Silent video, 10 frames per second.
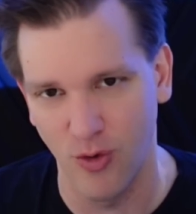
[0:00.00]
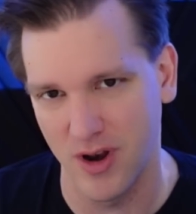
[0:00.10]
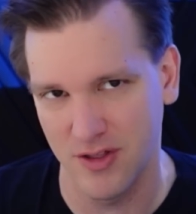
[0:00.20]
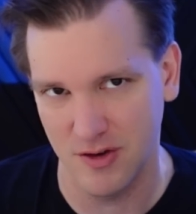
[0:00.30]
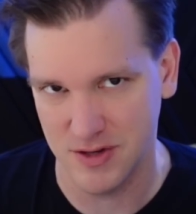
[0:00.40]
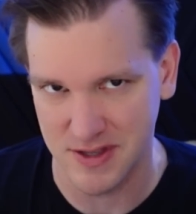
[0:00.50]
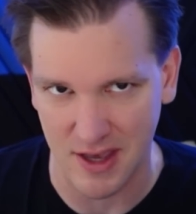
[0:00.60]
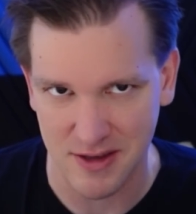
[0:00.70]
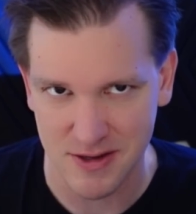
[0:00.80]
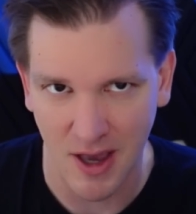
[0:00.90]
one of those
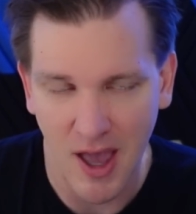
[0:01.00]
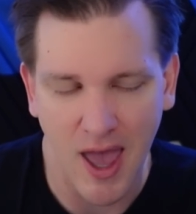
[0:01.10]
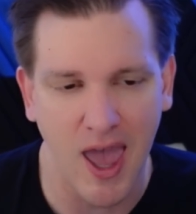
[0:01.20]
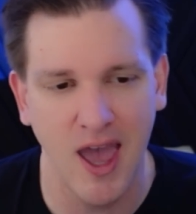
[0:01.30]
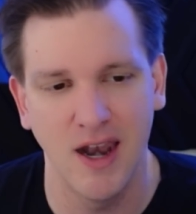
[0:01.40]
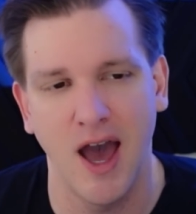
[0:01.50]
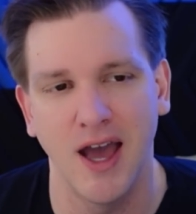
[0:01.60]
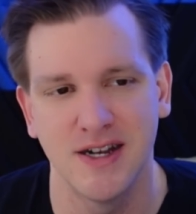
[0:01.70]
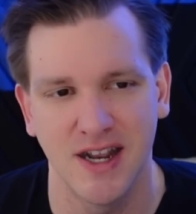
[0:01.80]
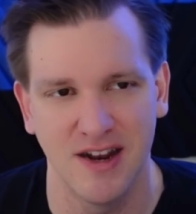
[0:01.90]
things. And
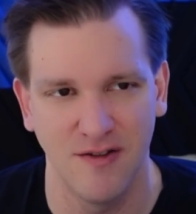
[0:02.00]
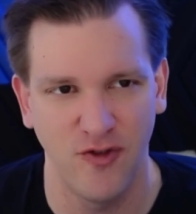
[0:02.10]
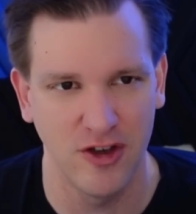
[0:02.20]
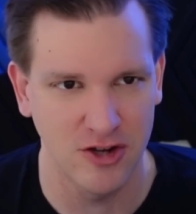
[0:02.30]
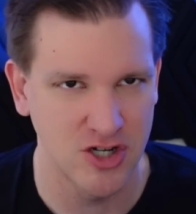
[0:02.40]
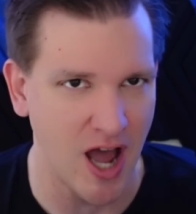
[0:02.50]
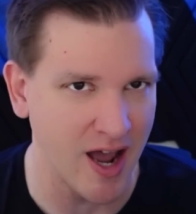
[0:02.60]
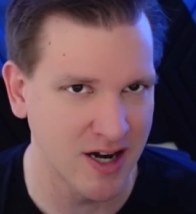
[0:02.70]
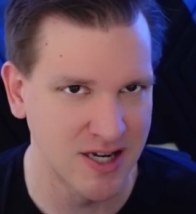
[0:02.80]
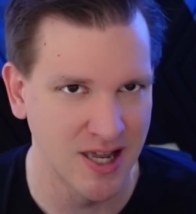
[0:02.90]
I didn't feel
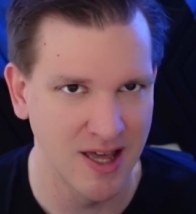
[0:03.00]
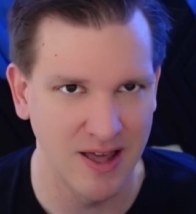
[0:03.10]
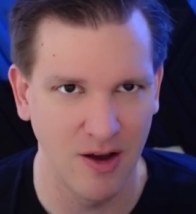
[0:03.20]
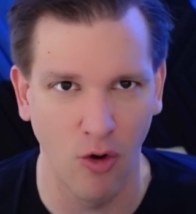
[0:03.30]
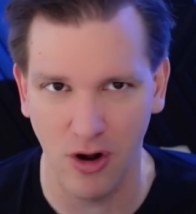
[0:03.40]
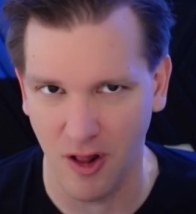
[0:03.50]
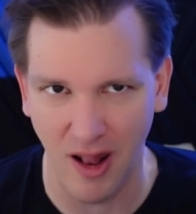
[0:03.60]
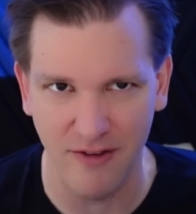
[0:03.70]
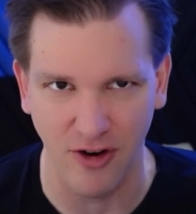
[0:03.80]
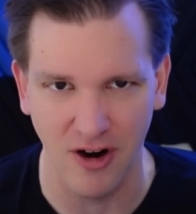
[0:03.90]
shocked or
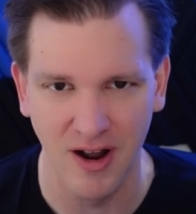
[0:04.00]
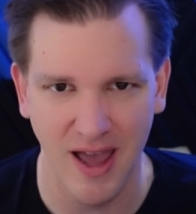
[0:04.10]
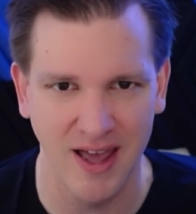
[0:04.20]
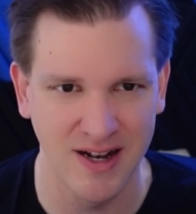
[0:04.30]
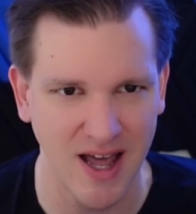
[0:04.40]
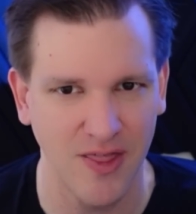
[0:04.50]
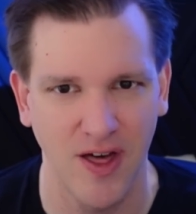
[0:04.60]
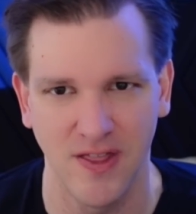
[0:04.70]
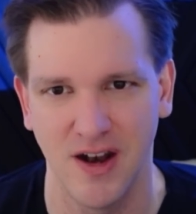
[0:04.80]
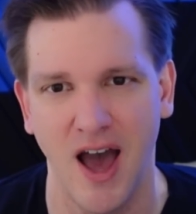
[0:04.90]
clever in Death
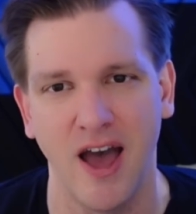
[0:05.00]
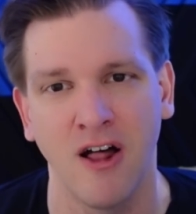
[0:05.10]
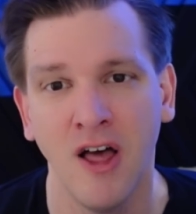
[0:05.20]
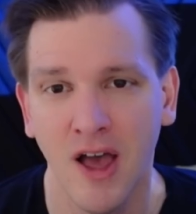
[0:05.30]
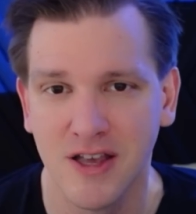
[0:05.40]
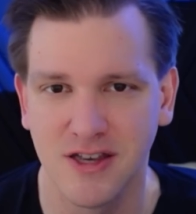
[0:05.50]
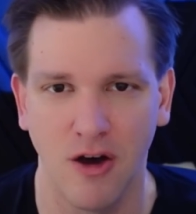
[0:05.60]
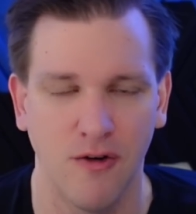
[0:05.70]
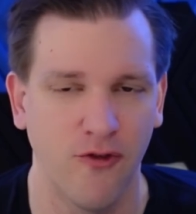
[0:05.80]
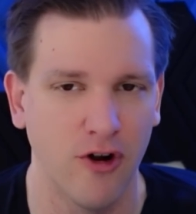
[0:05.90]
on the Nile.
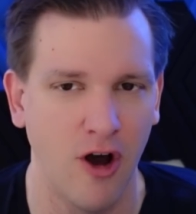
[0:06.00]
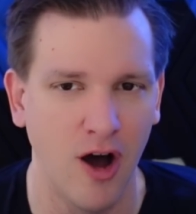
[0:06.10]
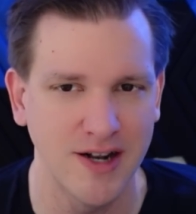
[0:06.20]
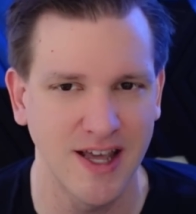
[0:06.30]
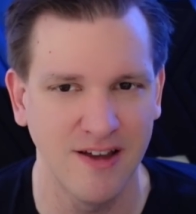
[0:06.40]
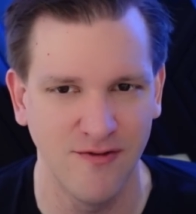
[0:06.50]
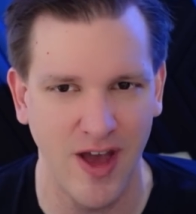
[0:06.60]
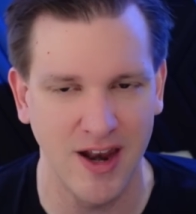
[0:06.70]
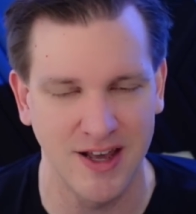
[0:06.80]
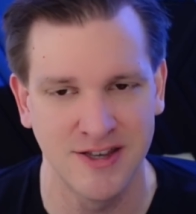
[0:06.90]
So for A Haunting in
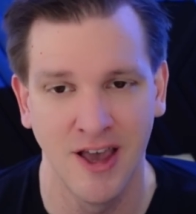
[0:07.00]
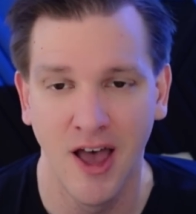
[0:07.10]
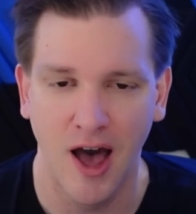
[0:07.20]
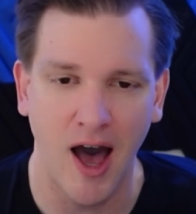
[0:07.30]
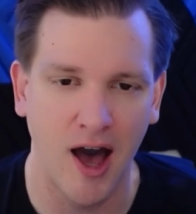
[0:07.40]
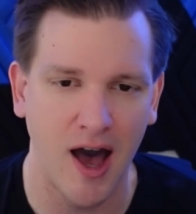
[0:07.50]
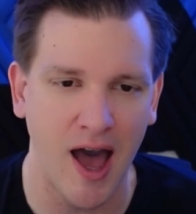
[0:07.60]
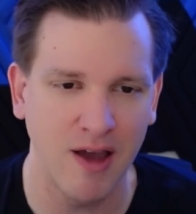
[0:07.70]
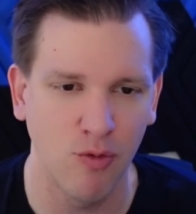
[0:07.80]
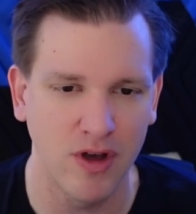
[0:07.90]
Venice, uh,
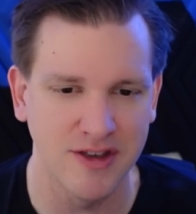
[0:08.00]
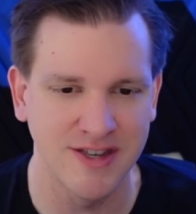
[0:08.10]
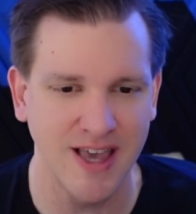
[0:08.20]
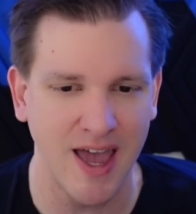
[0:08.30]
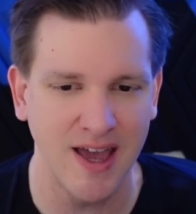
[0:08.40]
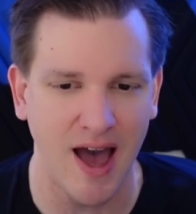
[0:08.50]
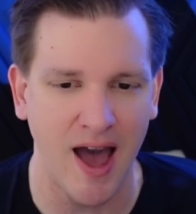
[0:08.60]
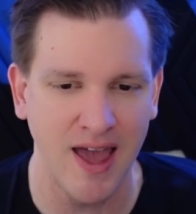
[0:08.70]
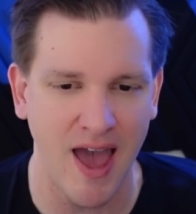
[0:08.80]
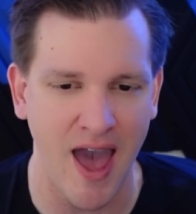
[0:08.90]
I will say
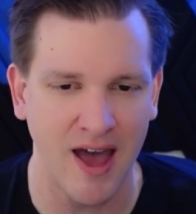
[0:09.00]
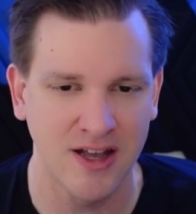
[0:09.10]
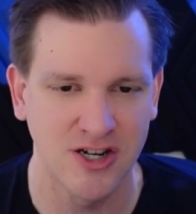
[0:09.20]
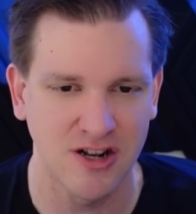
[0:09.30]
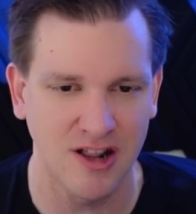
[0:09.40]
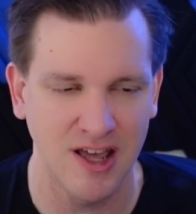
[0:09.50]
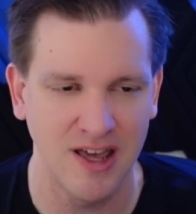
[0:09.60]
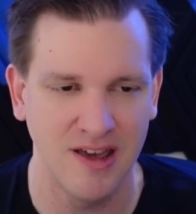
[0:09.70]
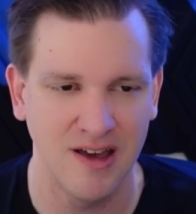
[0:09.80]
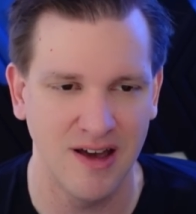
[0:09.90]
I
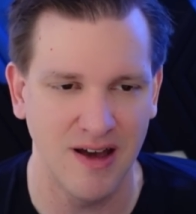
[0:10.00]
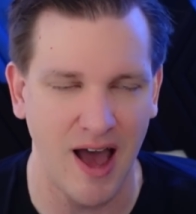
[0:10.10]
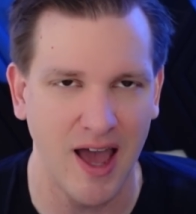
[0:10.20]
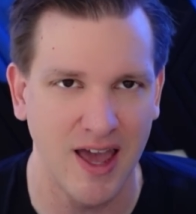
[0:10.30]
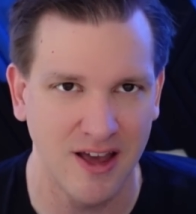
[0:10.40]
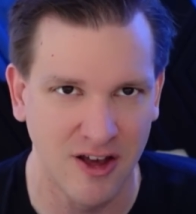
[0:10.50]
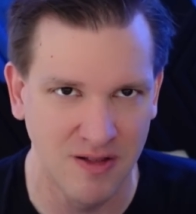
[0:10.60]
actually, I,